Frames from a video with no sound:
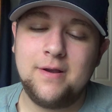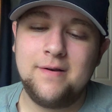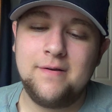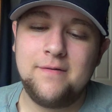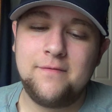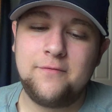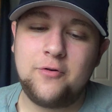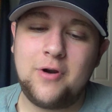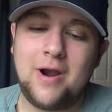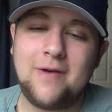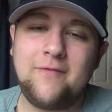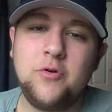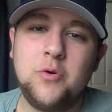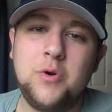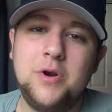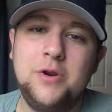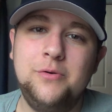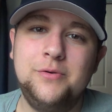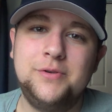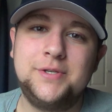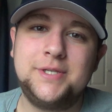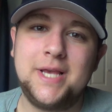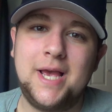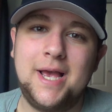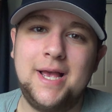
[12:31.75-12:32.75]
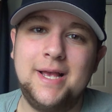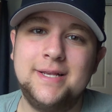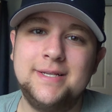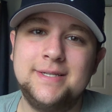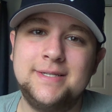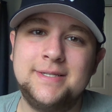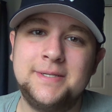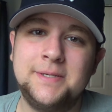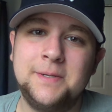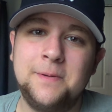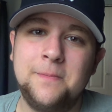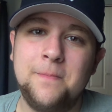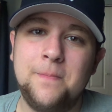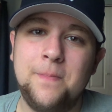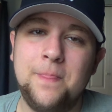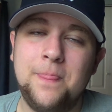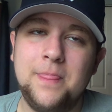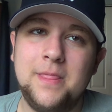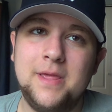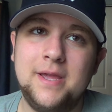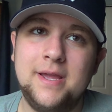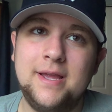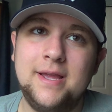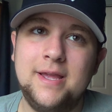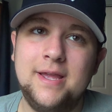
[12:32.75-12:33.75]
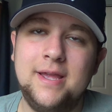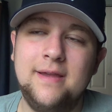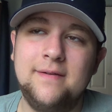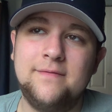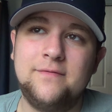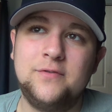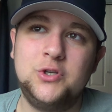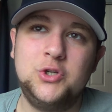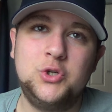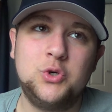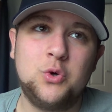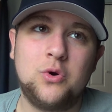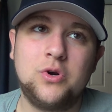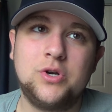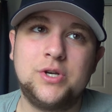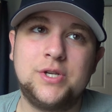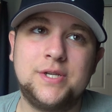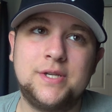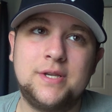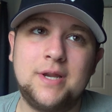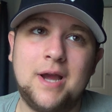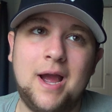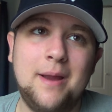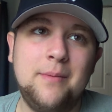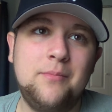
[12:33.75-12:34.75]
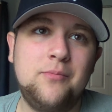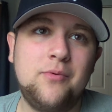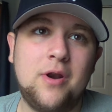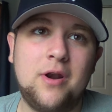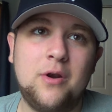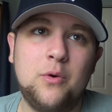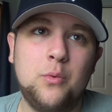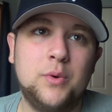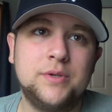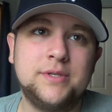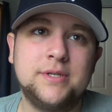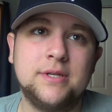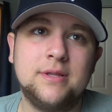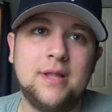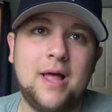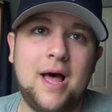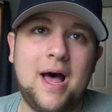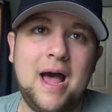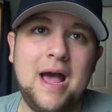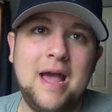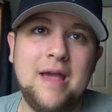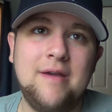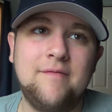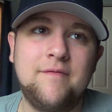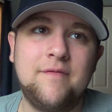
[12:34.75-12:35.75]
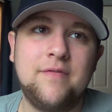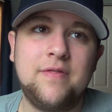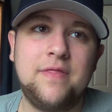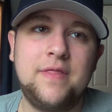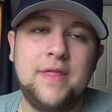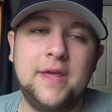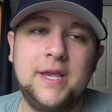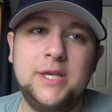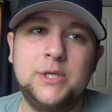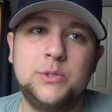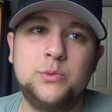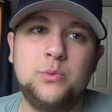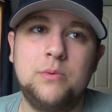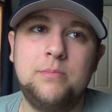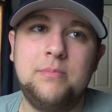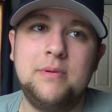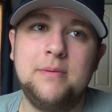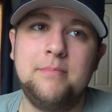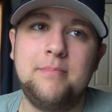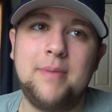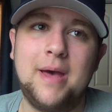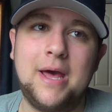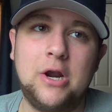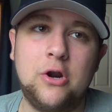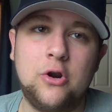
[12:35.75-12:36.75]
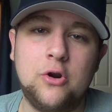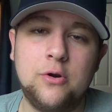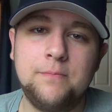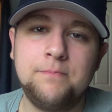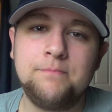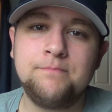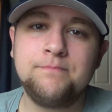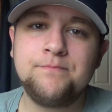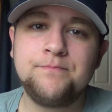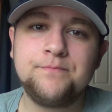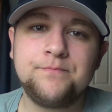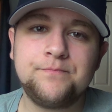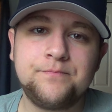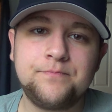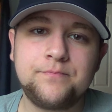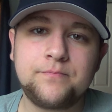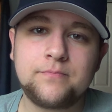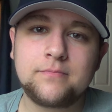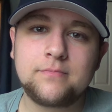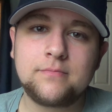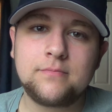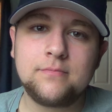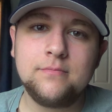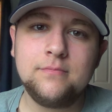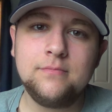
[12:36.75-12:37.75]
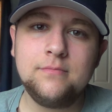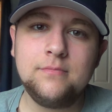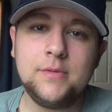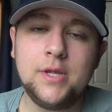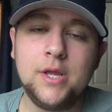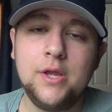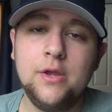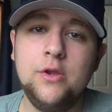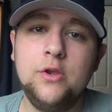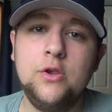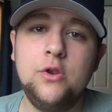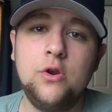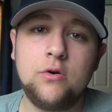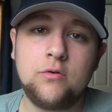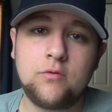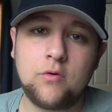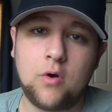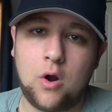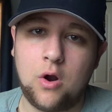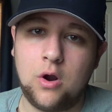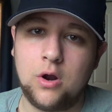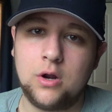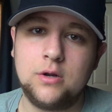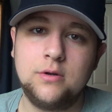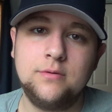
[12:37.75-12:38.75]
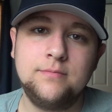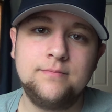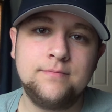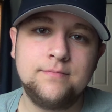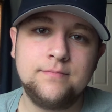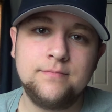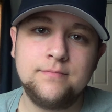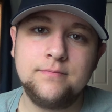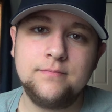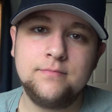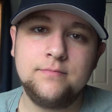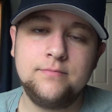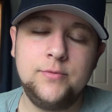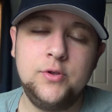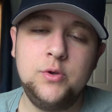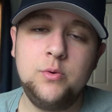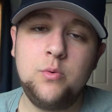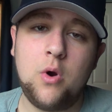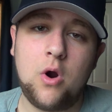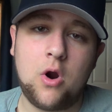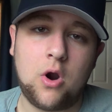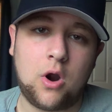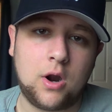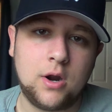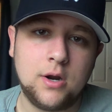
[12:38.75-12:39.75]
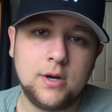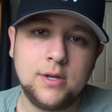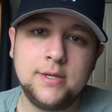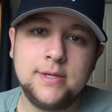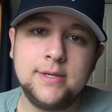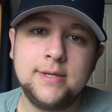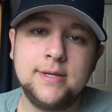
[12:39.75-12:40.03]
For everyone who says if George Steinbrenner was alive, things would be better, you're wrong. You are.